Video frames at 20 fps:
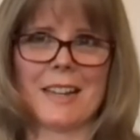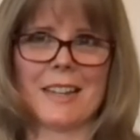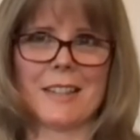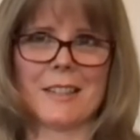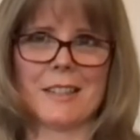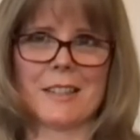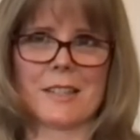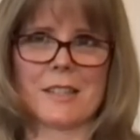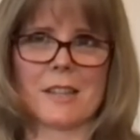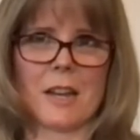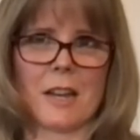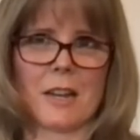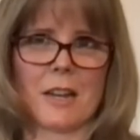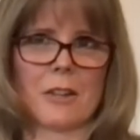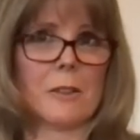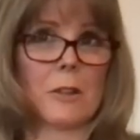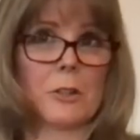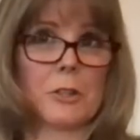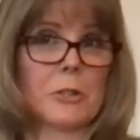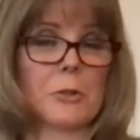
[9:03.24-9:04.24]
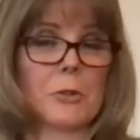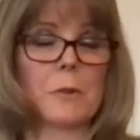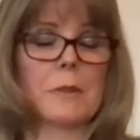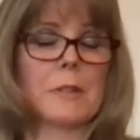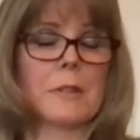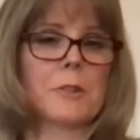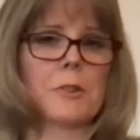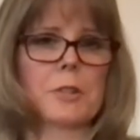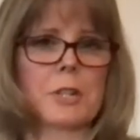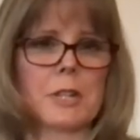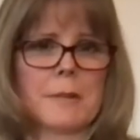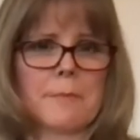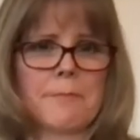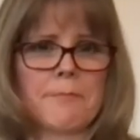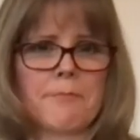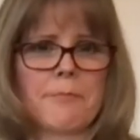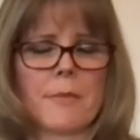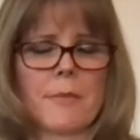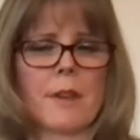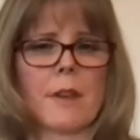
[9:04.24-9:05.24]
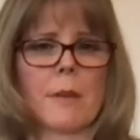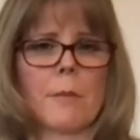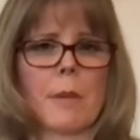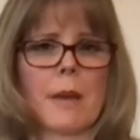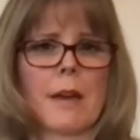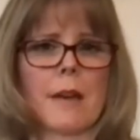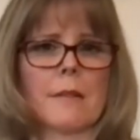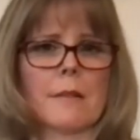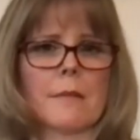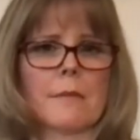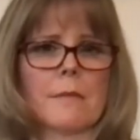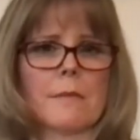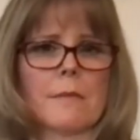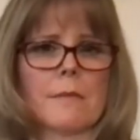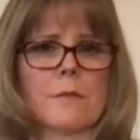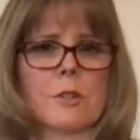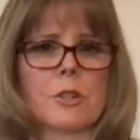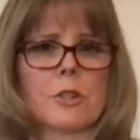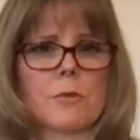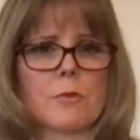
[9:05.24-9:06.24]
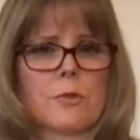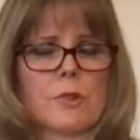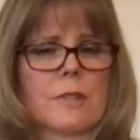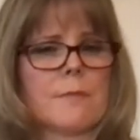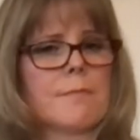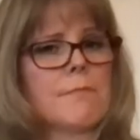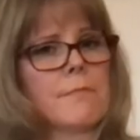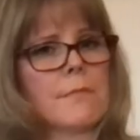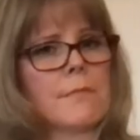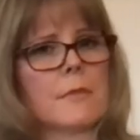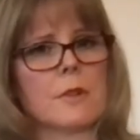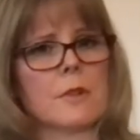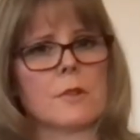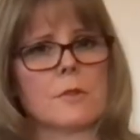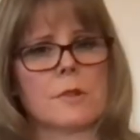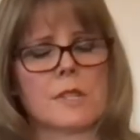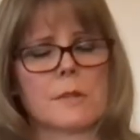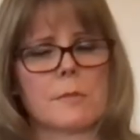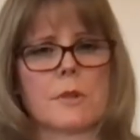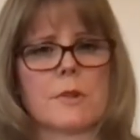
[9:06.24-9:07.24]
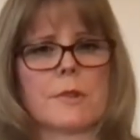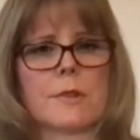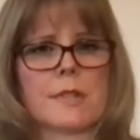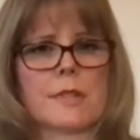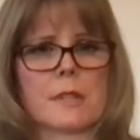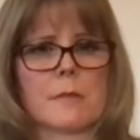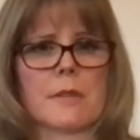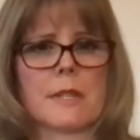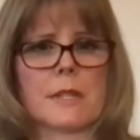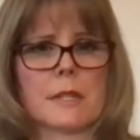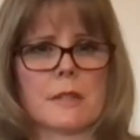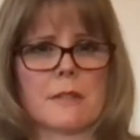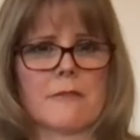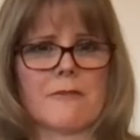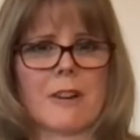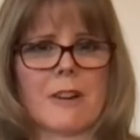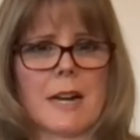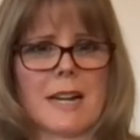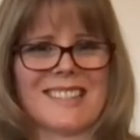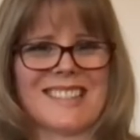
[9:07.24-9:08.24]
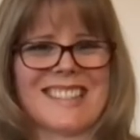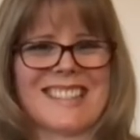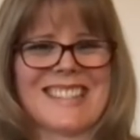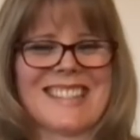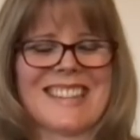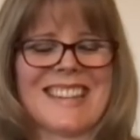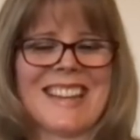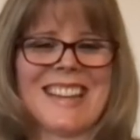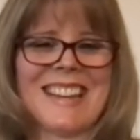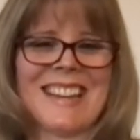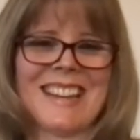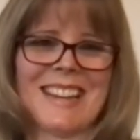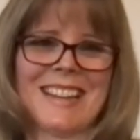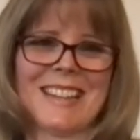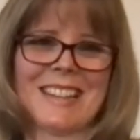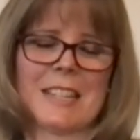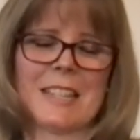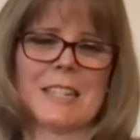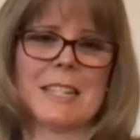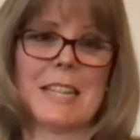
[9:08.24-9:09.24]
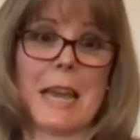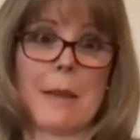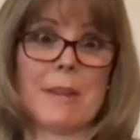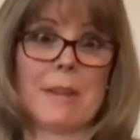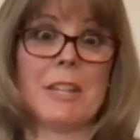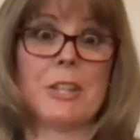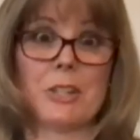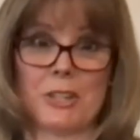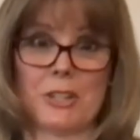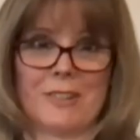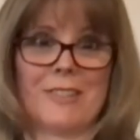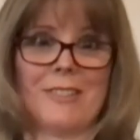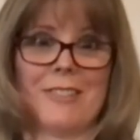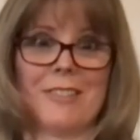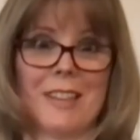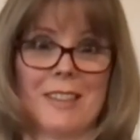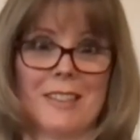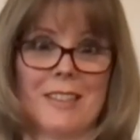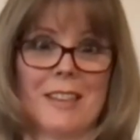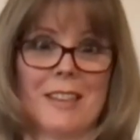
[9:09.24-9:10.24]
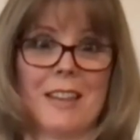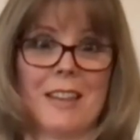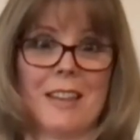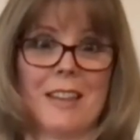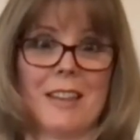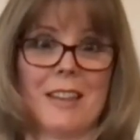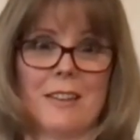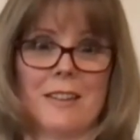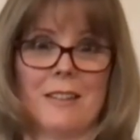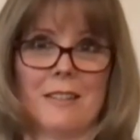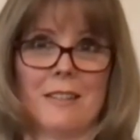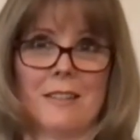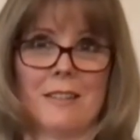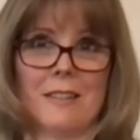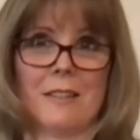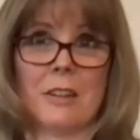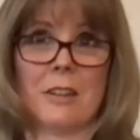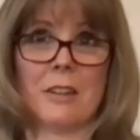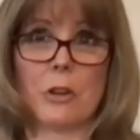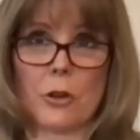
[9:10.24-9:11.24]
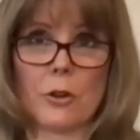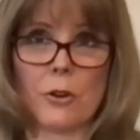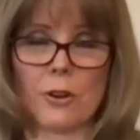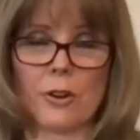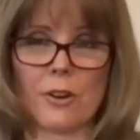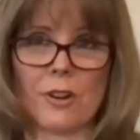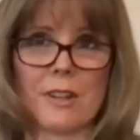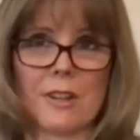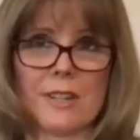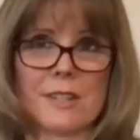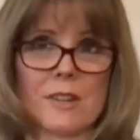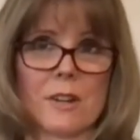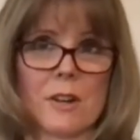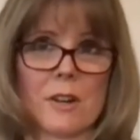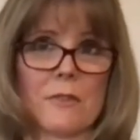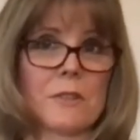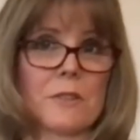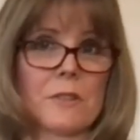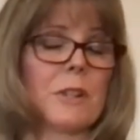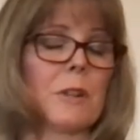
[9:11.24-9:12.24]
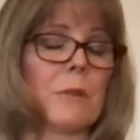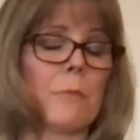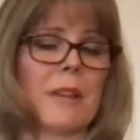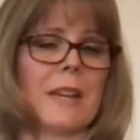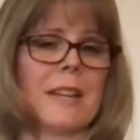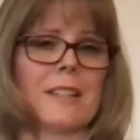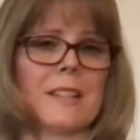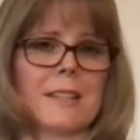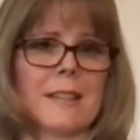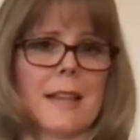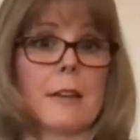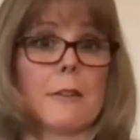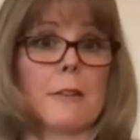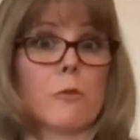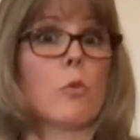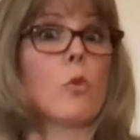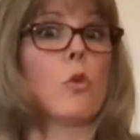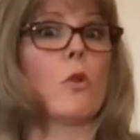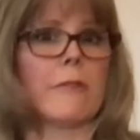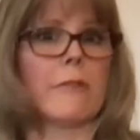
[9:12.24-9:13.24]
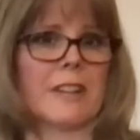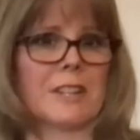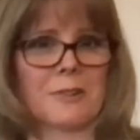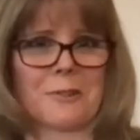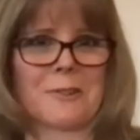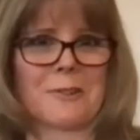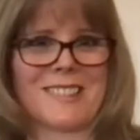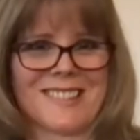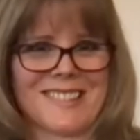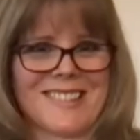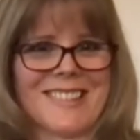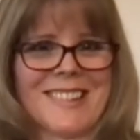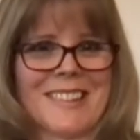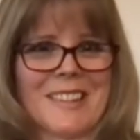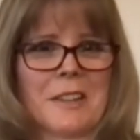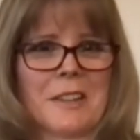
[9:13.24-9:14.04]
in the psychological literature about children who experience domestic violence, the damage that they incur is often compared to that of war veterans.